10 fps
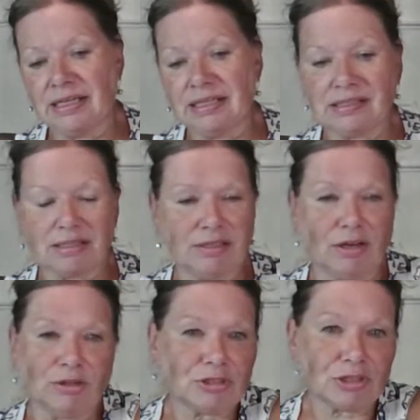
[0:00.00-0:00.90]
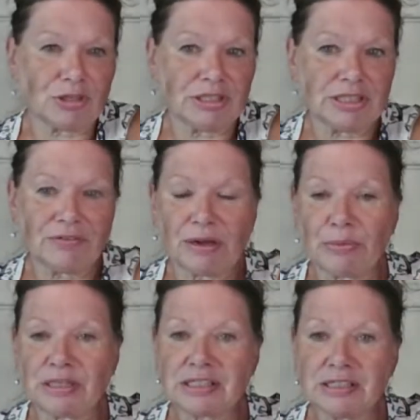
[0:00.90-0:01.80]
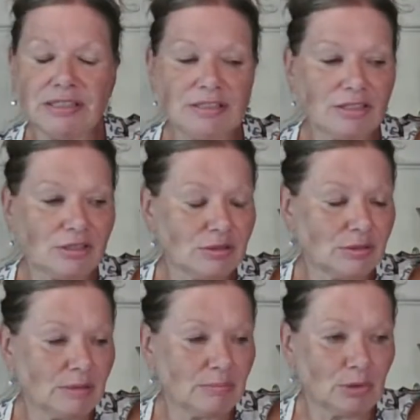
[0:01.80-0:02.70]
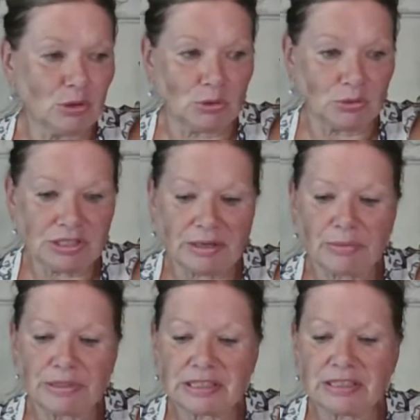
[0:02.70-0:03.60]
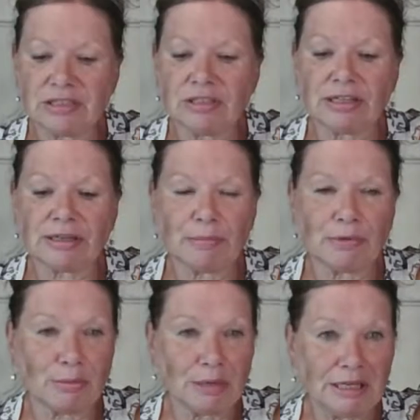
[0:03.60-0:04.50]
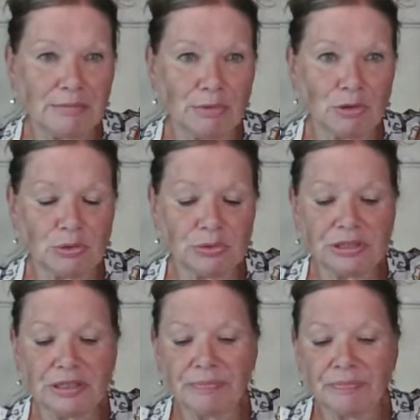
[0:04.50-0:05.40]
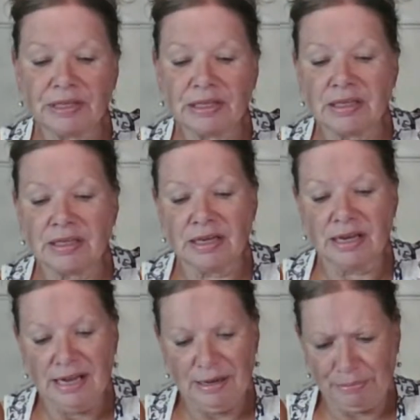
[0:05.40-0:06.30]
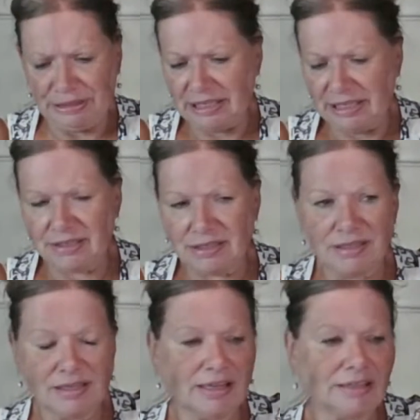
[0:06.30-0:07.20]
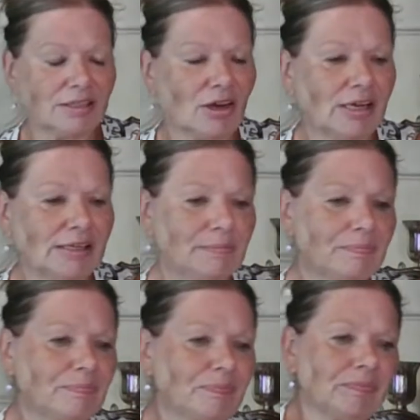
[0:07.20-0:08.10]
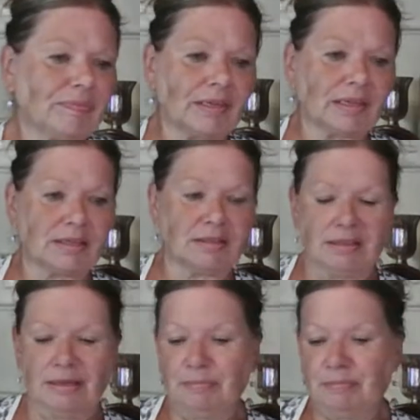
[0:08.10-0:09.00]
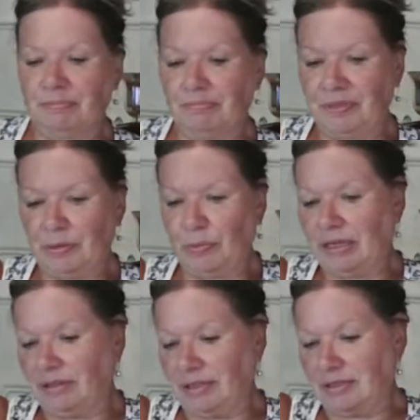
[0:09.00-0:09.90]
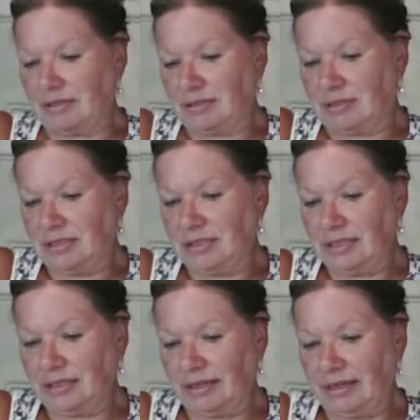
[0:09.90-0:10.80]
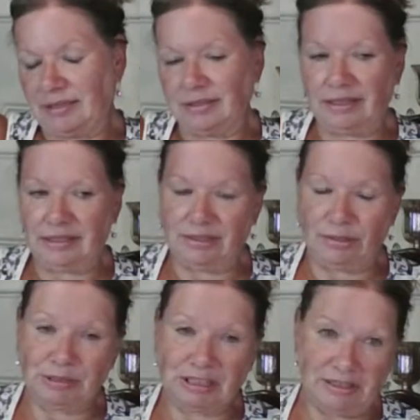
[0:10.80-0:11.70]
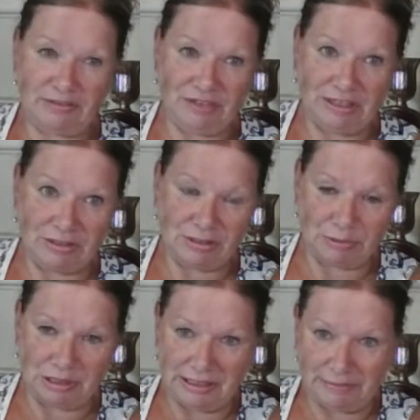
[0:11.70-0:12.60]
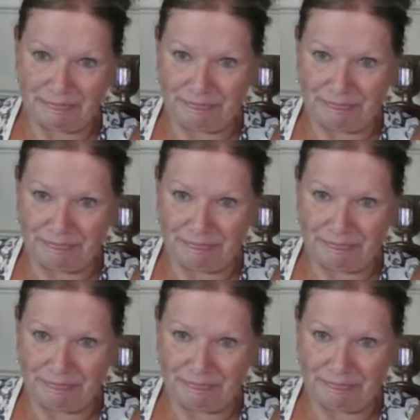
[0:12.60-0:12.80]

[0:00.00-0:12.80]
It's an alternative. I was going to do molds. I was going to do like a mermaid mold, but then I thought I didn't think I had clay here, but then I found some clay.